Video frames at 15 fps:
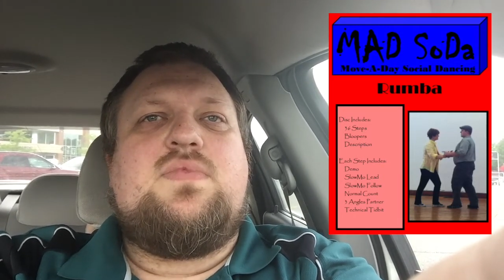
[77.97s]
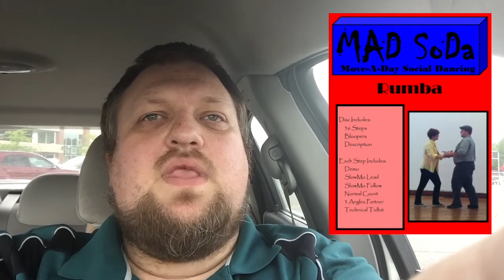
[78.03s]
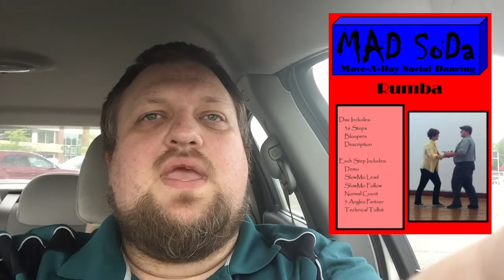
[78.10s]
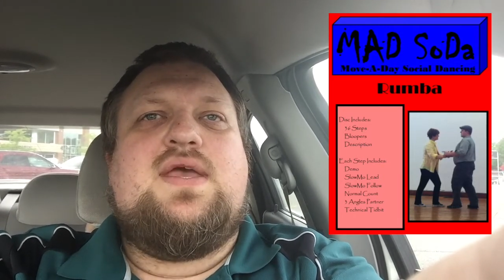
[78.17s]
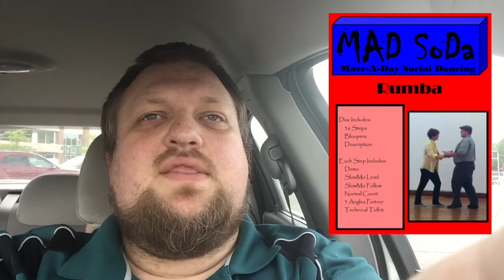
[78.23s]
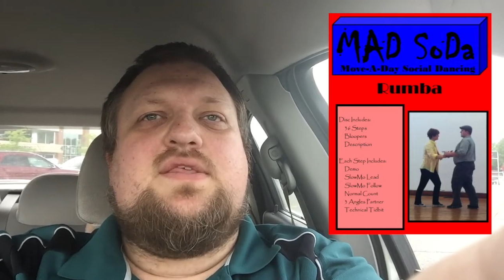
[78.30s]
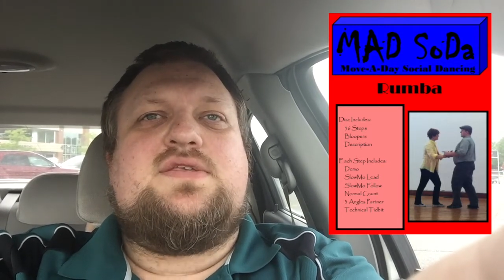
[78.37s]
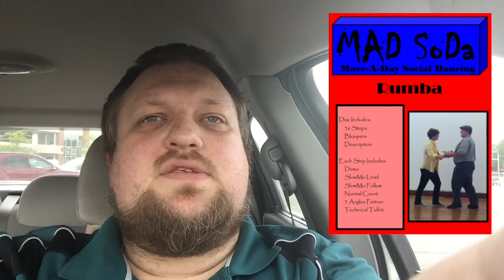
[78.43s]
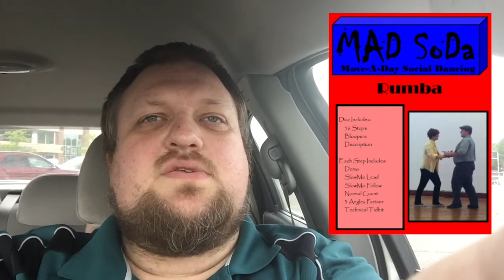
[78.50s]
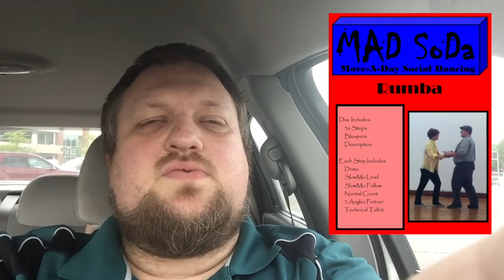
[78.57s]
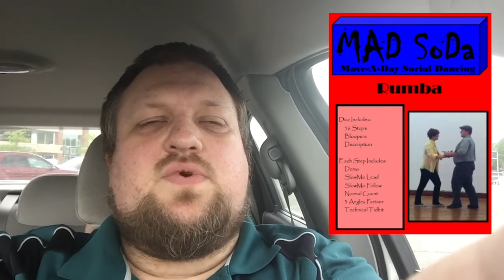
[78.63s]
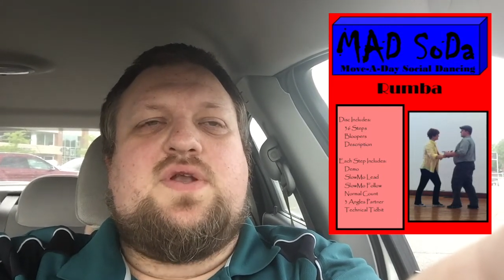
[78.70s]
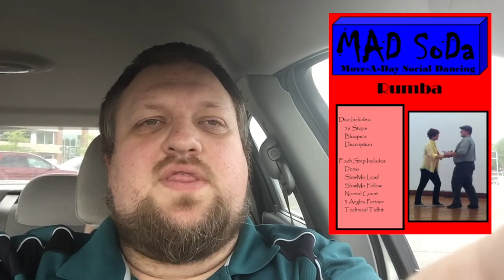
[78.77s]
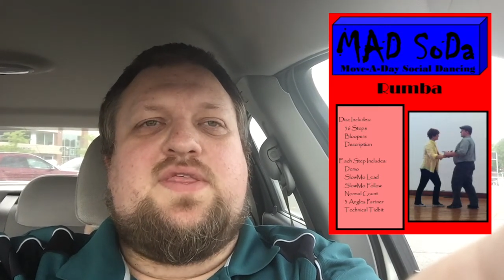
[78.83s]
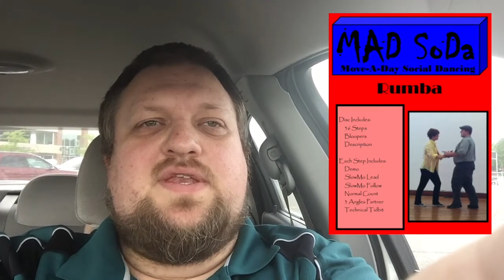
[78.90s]
And this is
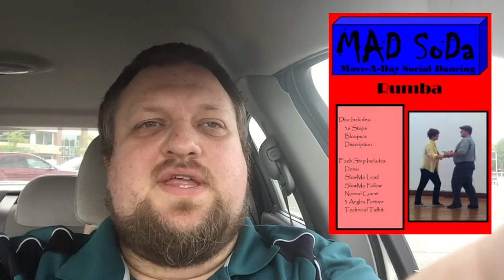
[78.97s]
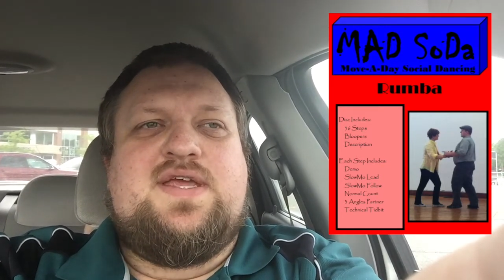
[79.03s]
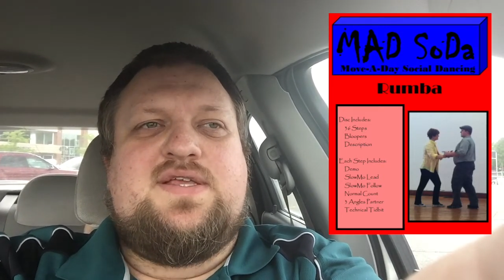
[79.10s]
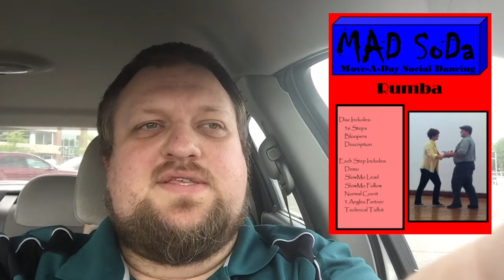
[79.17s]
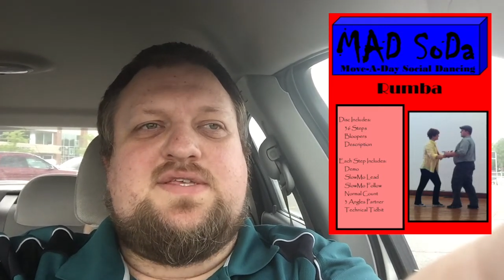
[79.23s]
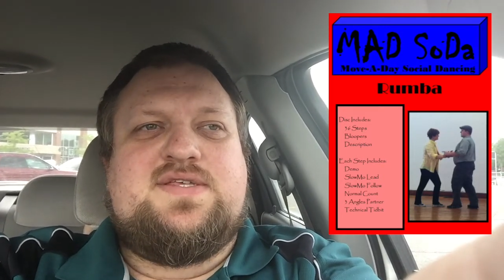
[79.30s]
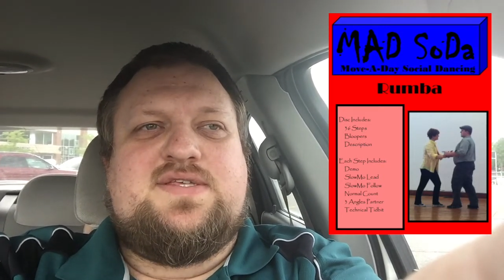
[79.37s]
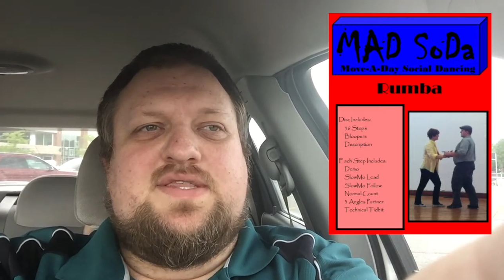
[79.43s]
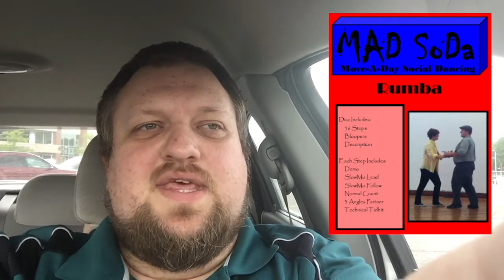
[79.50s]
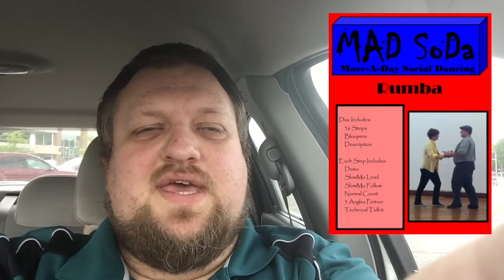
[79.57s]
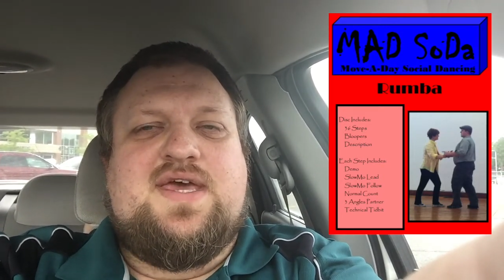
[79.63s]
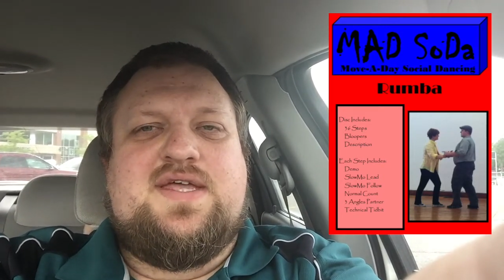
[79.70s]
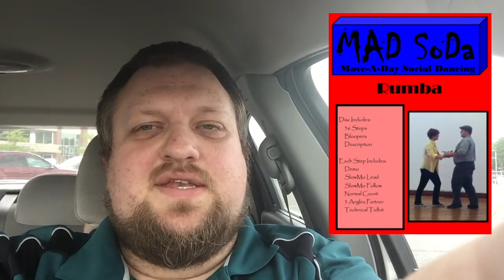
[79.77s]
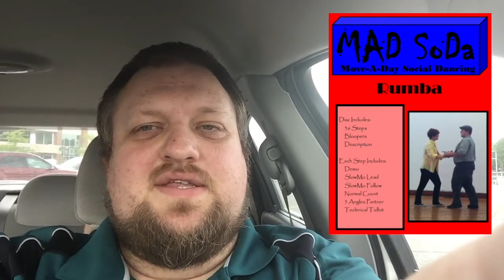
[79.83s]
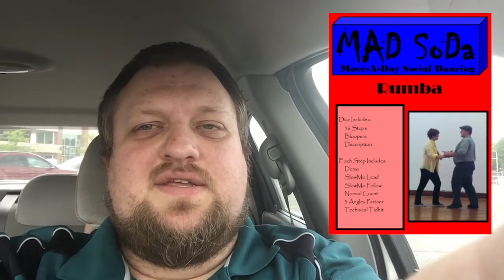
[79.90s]
one of the dances
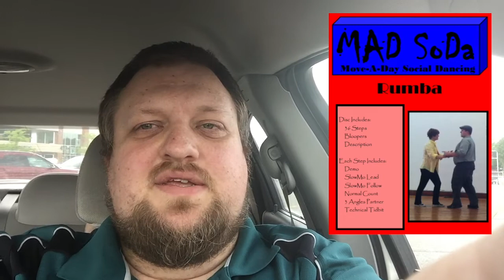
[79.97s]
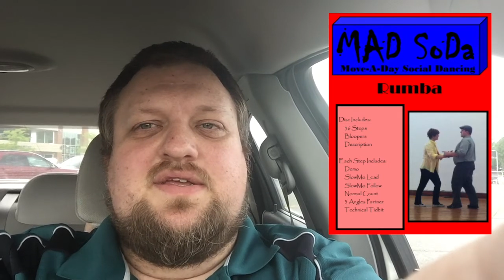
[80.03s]
that,